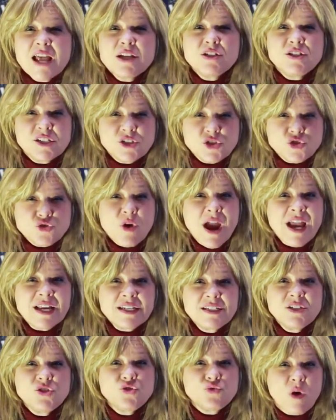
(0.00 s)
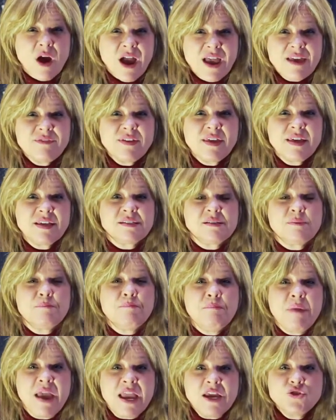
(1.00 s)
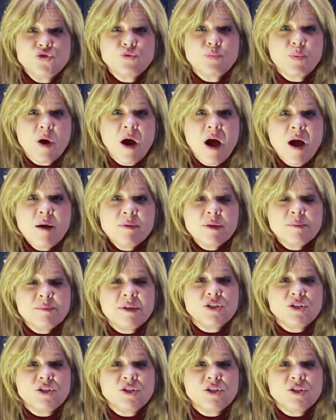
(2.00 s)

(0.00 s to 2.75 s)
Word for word: distracted driving is a major problem.